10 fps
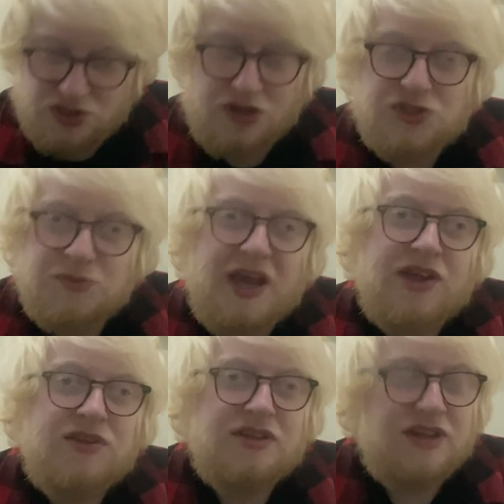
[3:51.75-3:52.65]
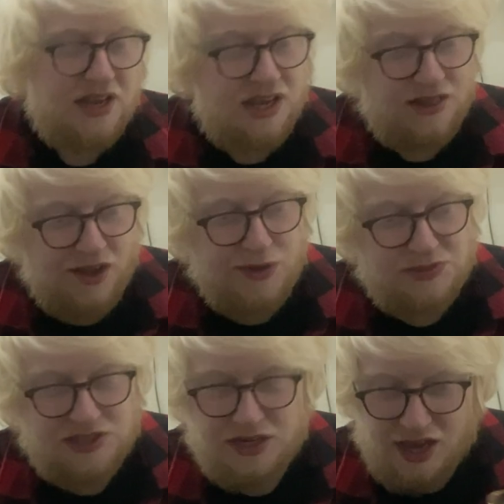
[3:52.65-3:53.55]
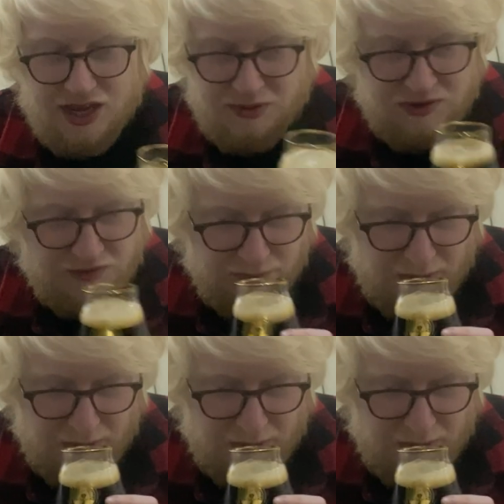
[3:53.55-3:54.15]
not smell like a 9% ABV